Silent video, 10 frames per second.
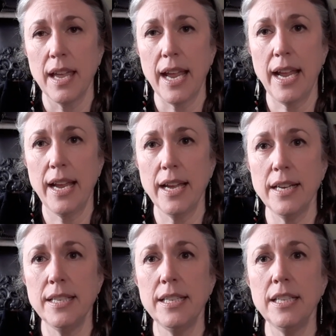
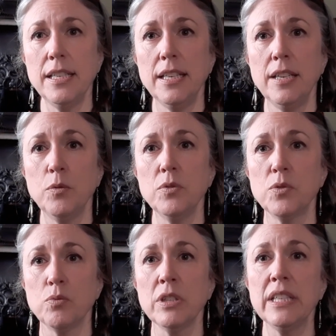And it was
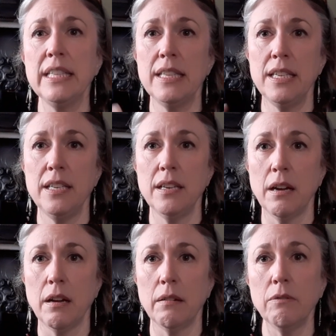really the
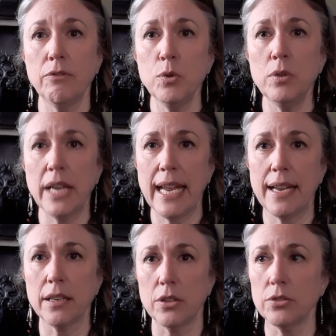food
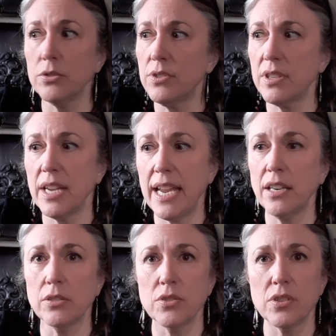handlers, the
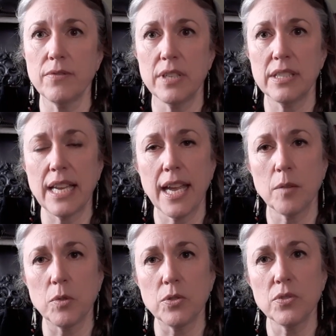handlers of these
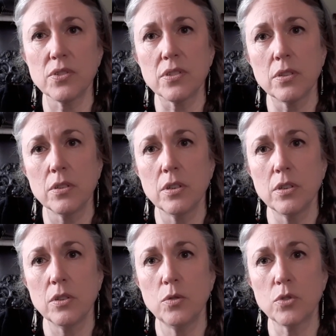animals,
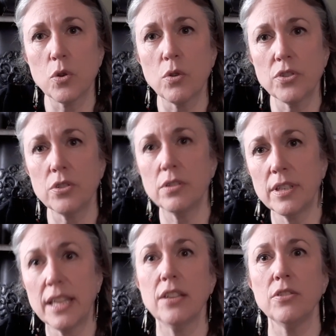who tortured
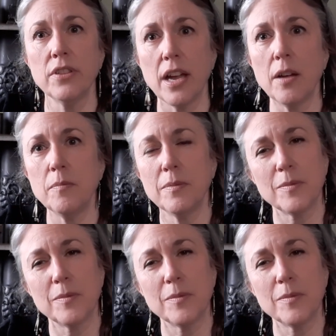and killed them.